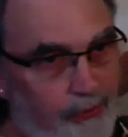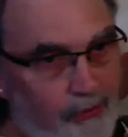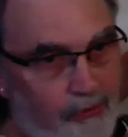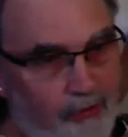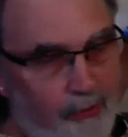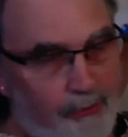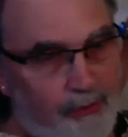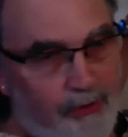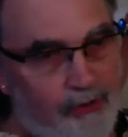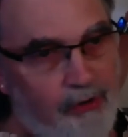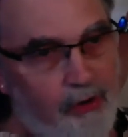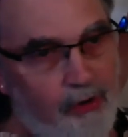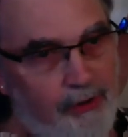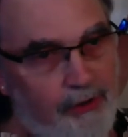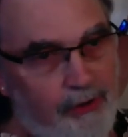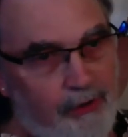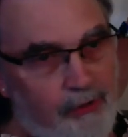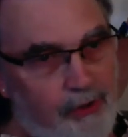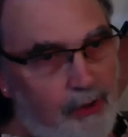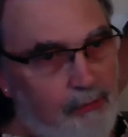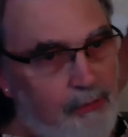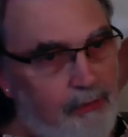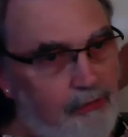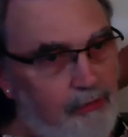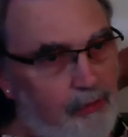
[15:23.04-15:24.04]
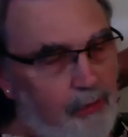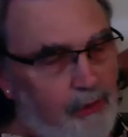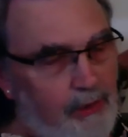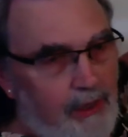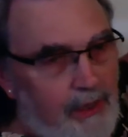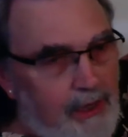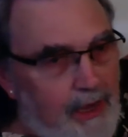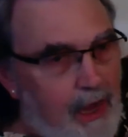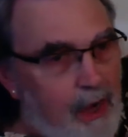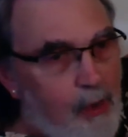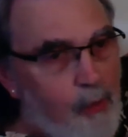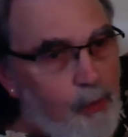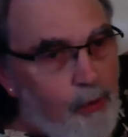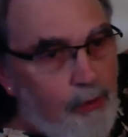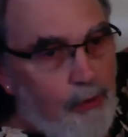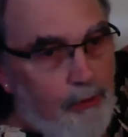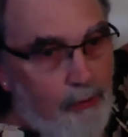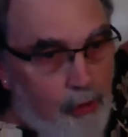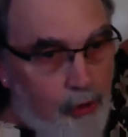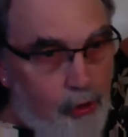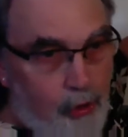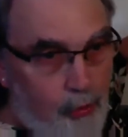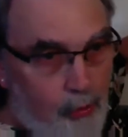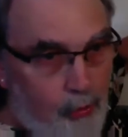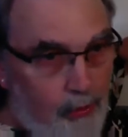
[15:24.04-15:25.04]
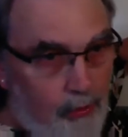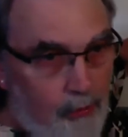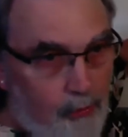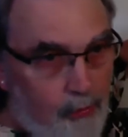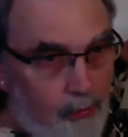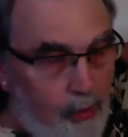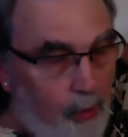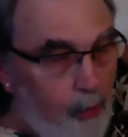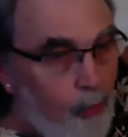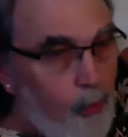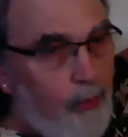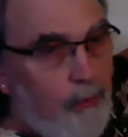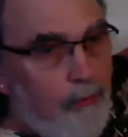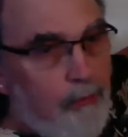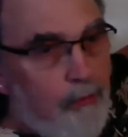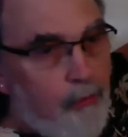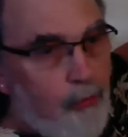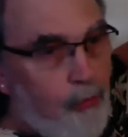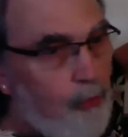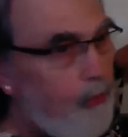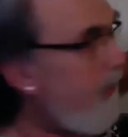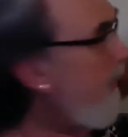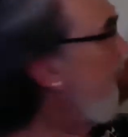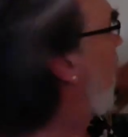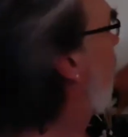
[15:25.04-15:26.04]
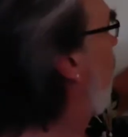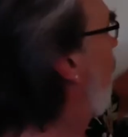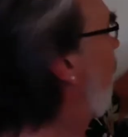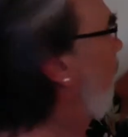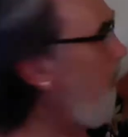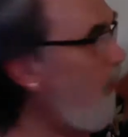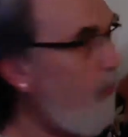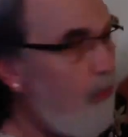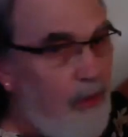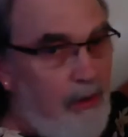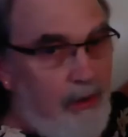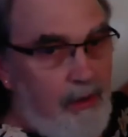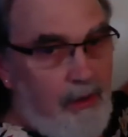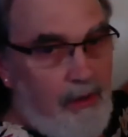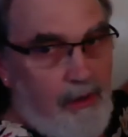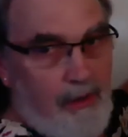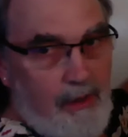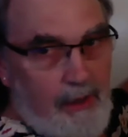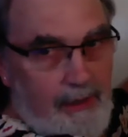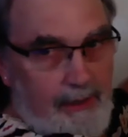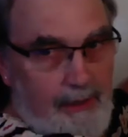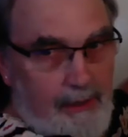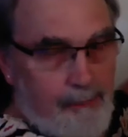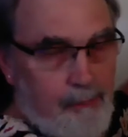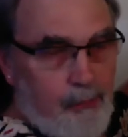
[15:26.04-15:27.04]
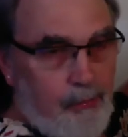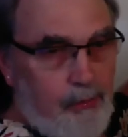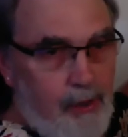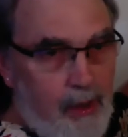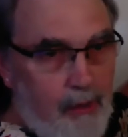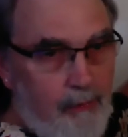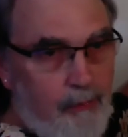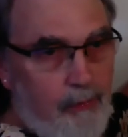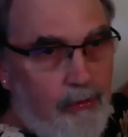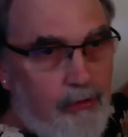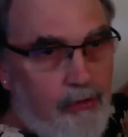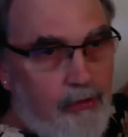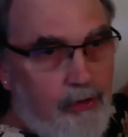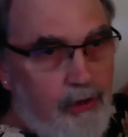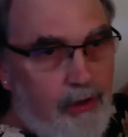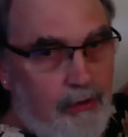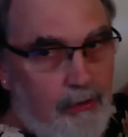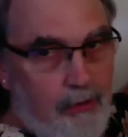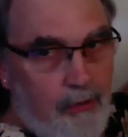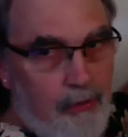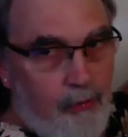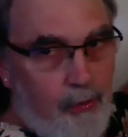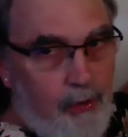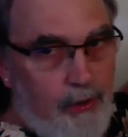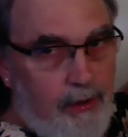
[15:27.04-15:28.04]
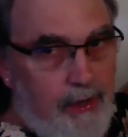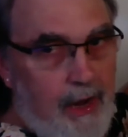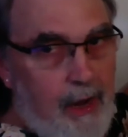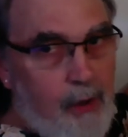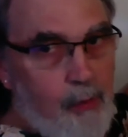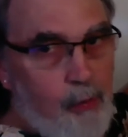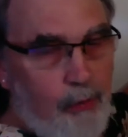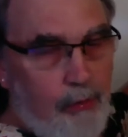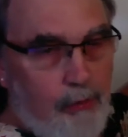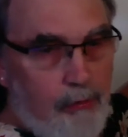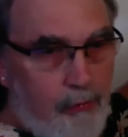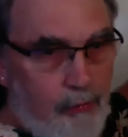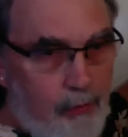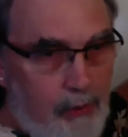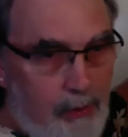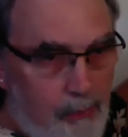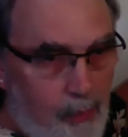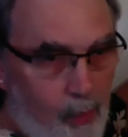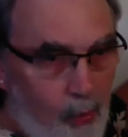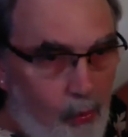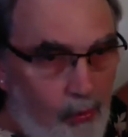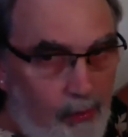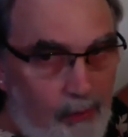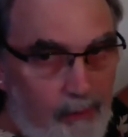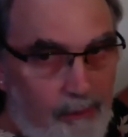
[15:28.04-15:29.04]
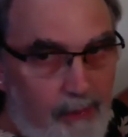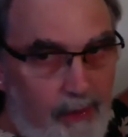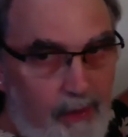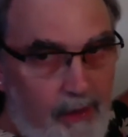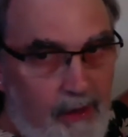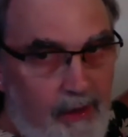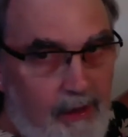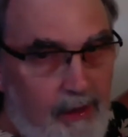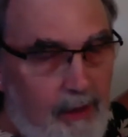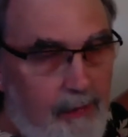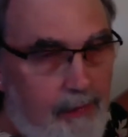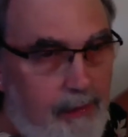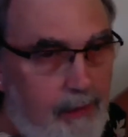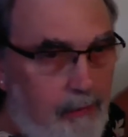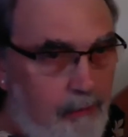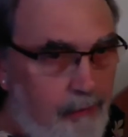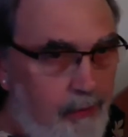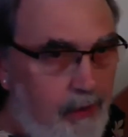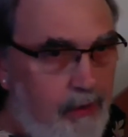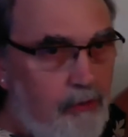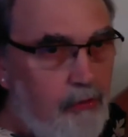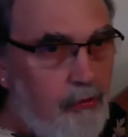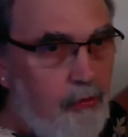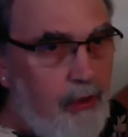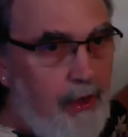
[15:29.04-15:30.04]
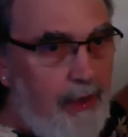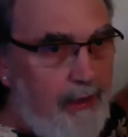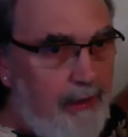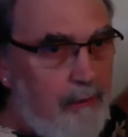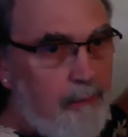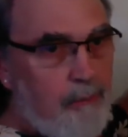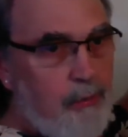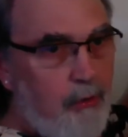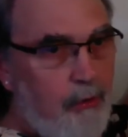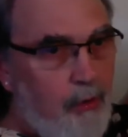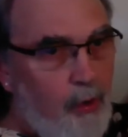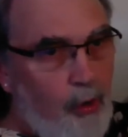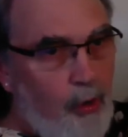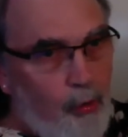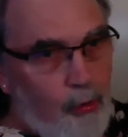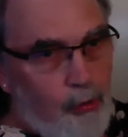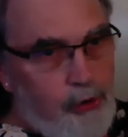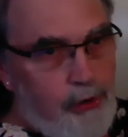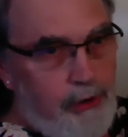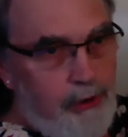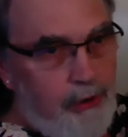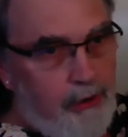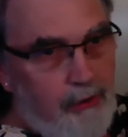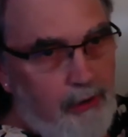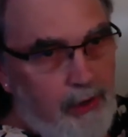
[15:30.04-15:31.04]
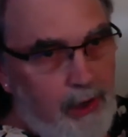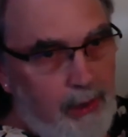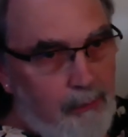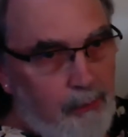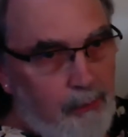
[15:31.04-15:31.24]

So we start, and now we say, okay, now work 2 in a row, work 3 in a row. And I cover the sheet to 3, now work 3 more. And then eventually I can put a whole sheet of 10